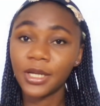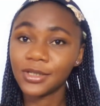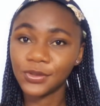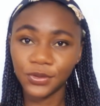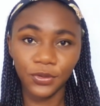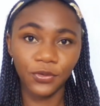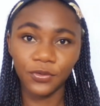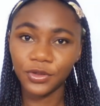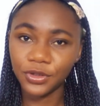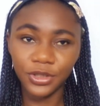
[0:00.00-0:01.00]
So
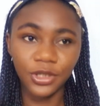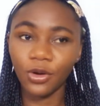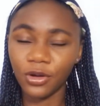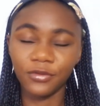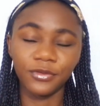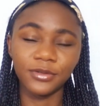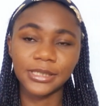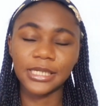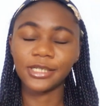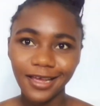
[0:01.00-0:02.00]
you need all of those
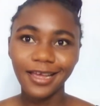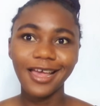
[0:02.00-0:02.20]
things.